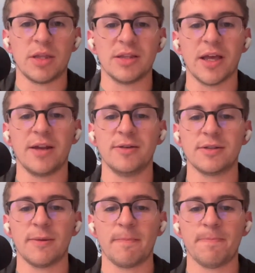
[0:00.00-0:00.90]
I think that
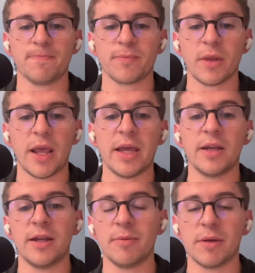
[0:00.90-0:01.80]
is eight
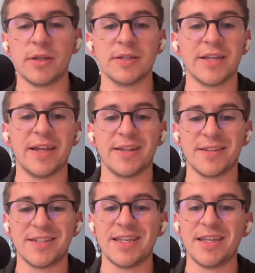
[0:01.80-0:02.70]
at him. I think it's eight at
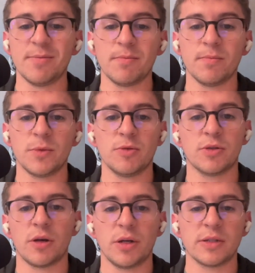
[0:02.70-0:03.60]
the team to a
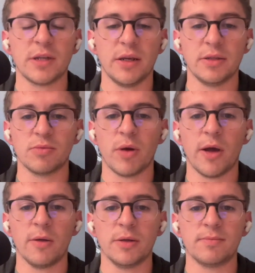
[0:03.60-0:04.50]
certain extent as
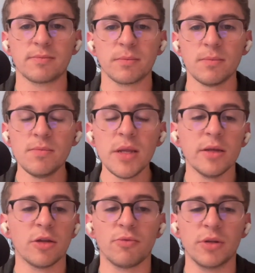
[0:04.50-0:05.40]
well. And
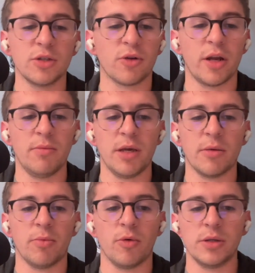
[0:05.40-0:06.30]
they're really trying to make
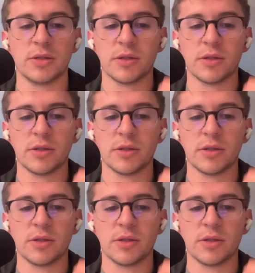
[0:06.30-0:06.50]
a point.